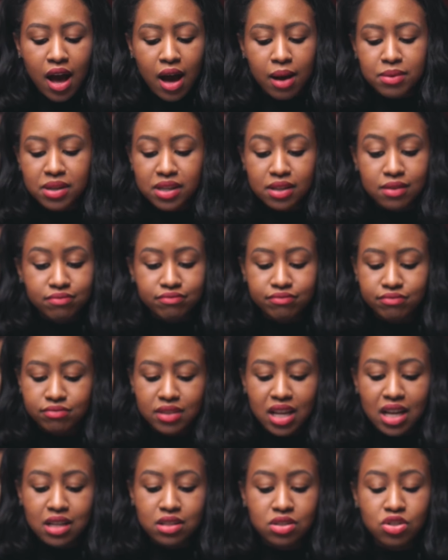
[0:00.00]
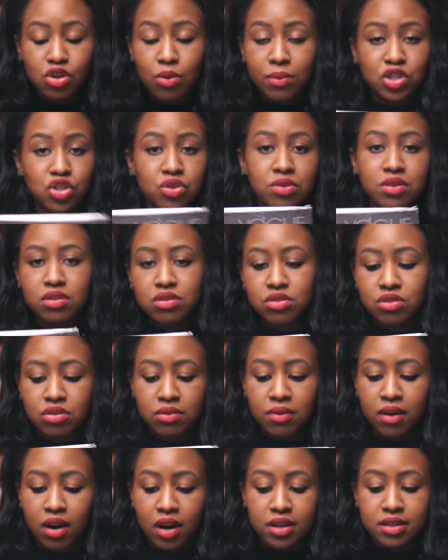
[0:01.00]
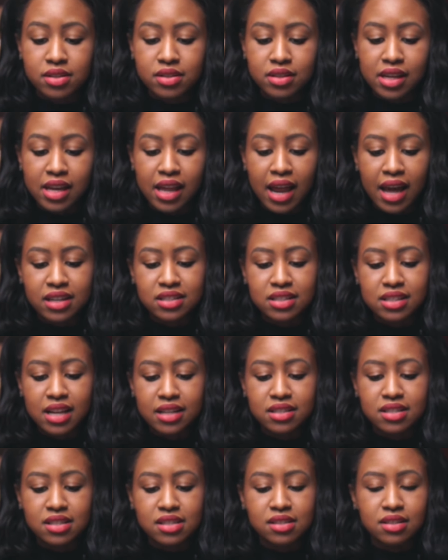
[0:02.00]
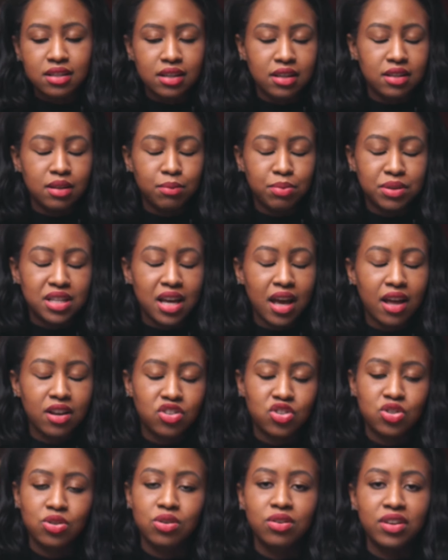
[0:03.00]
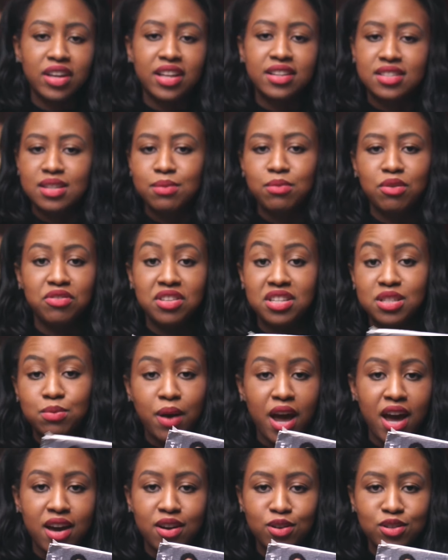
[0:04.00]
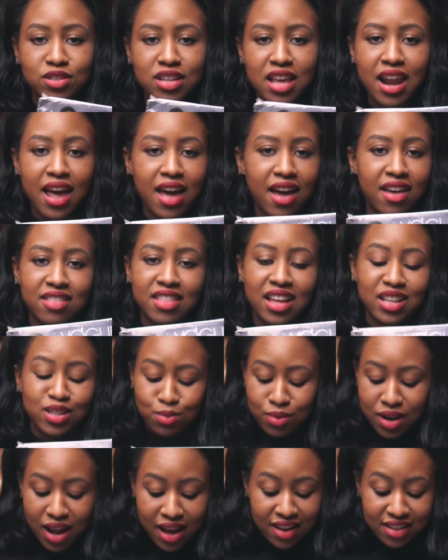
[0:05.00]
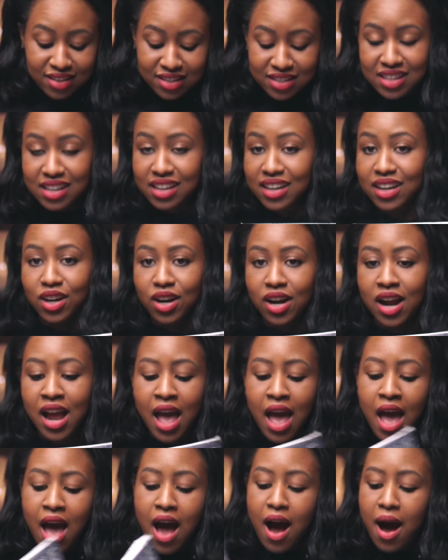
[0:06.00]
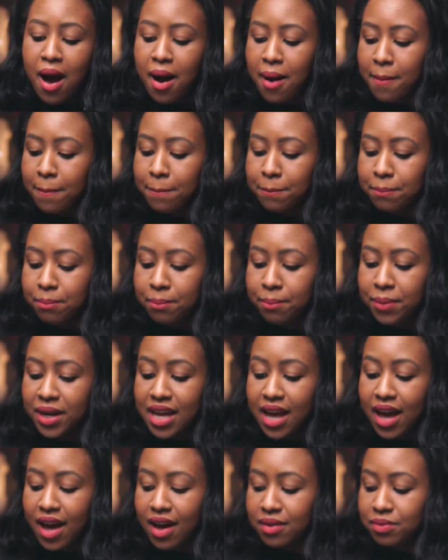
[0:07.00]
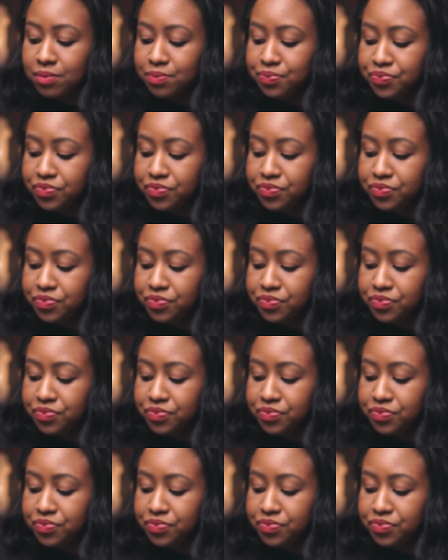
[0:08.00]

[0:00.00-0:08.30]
I mean, there's so much you can do, honestly. I just like to see the potential in some of these patterns, and that's what I can see here. But yeah.